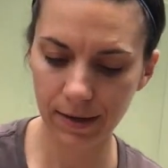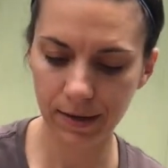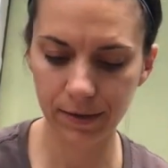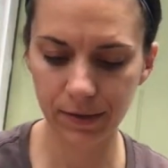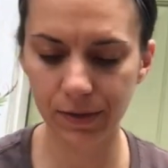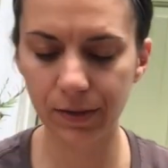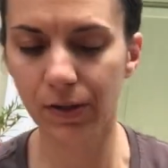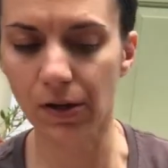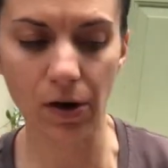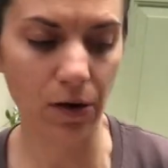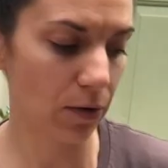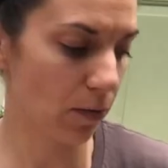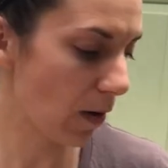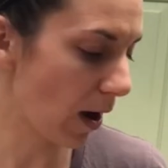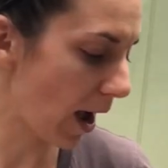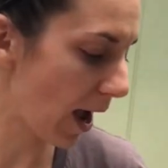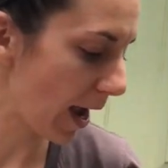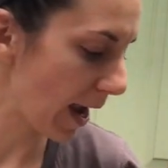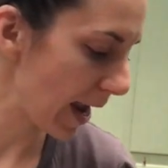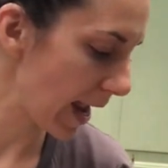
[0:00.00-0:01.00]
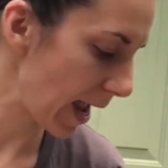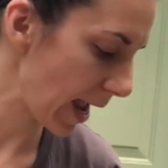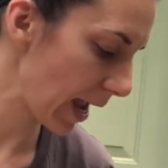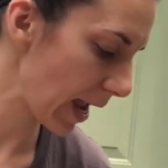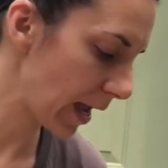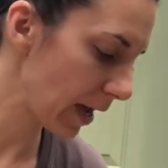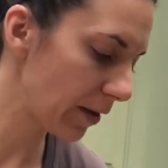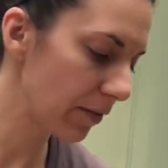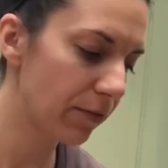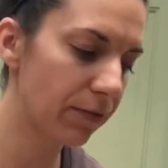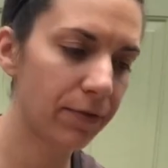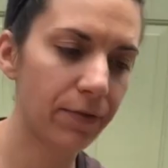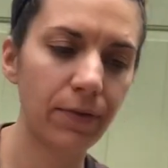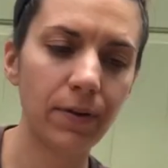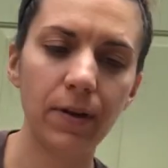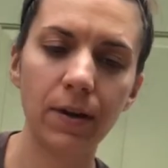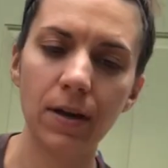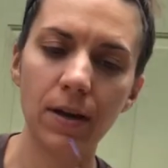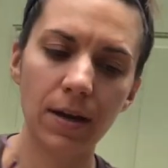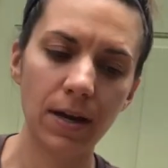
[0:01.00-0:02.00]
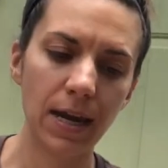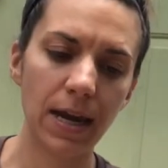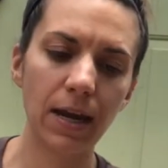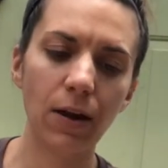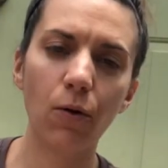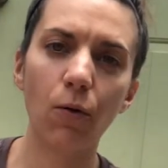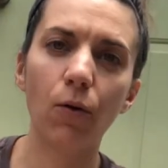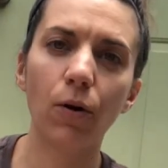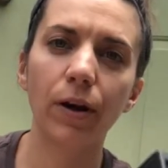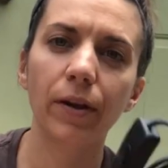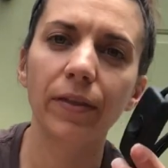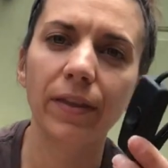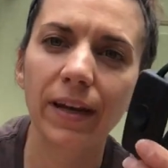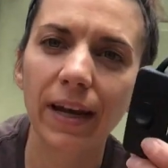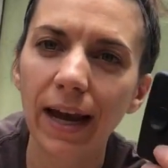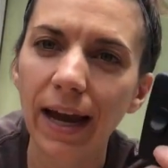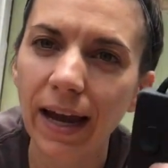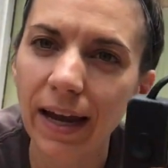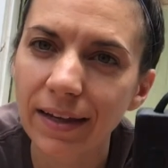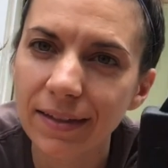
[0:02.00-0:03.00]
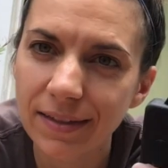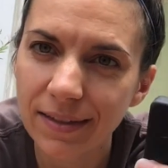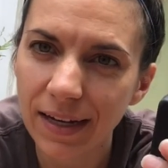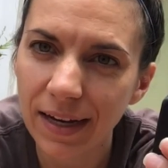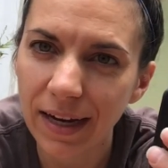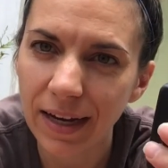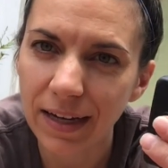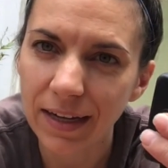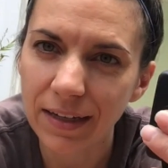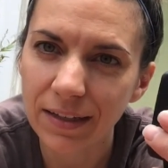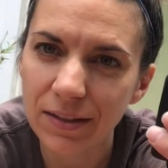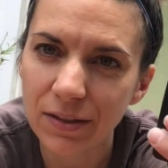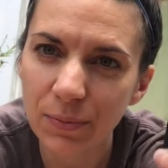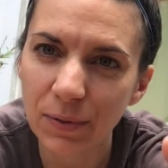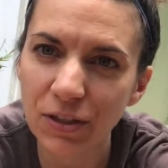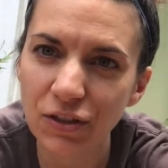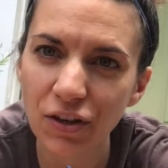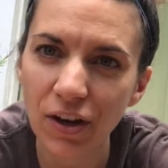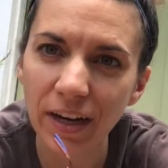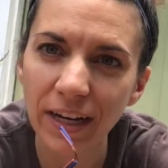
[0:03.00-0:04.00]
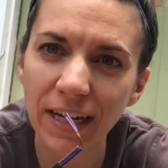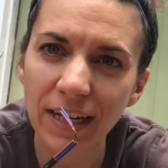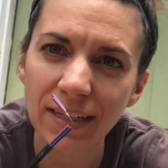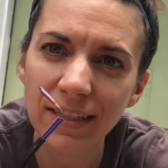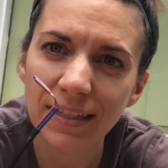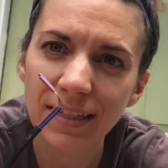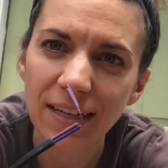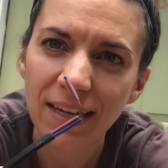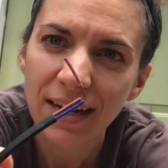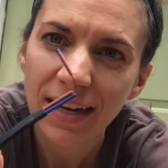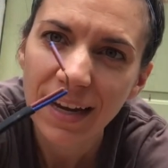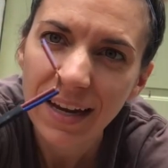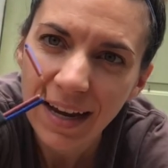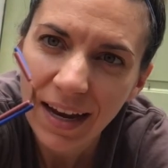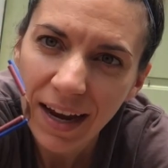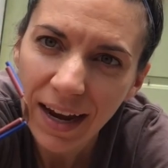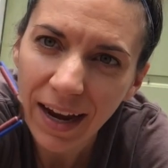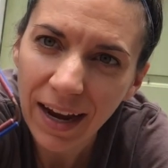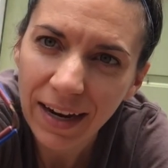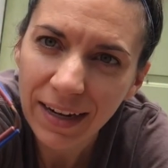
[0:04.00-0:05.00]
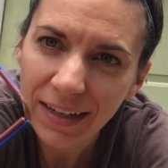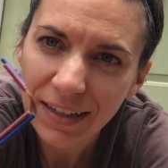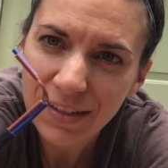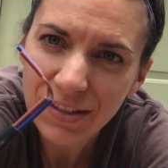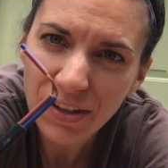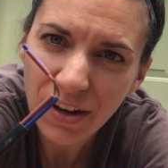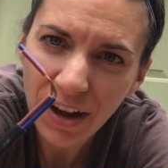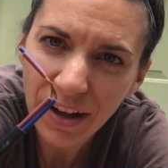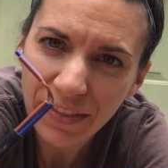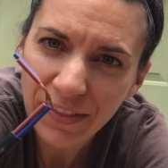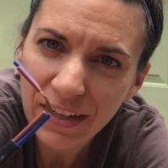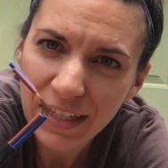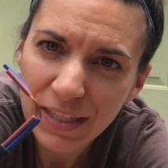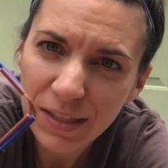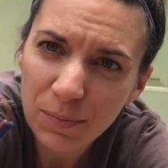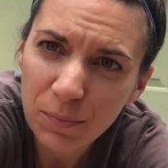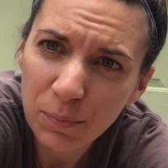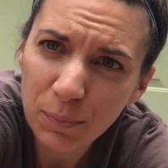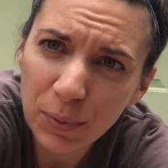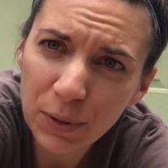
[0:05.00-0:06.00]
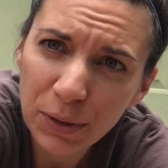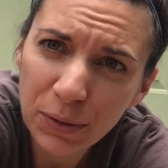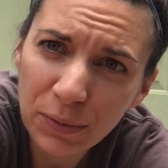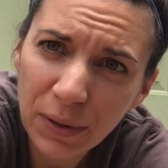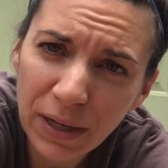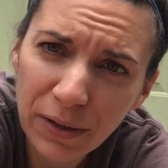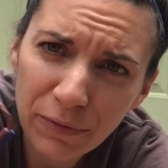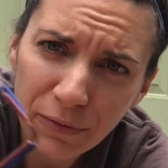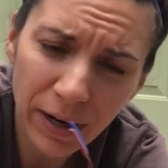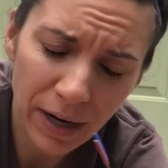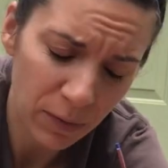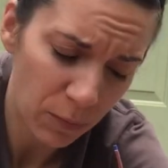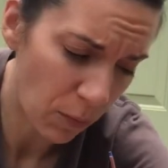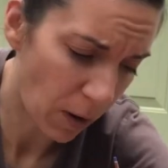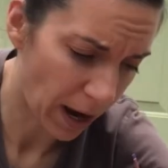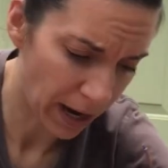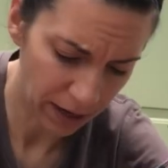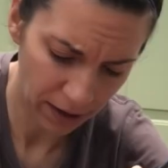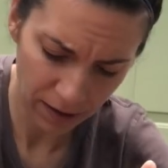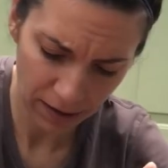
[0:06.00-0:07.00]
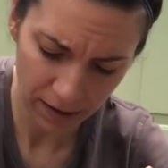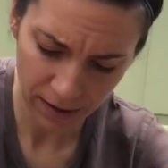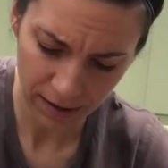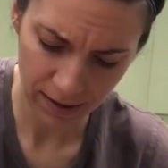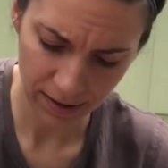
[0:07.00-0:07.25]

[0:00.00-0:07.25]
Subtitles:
So I have a cord that has a switch on it, and it's got this blue and red wire.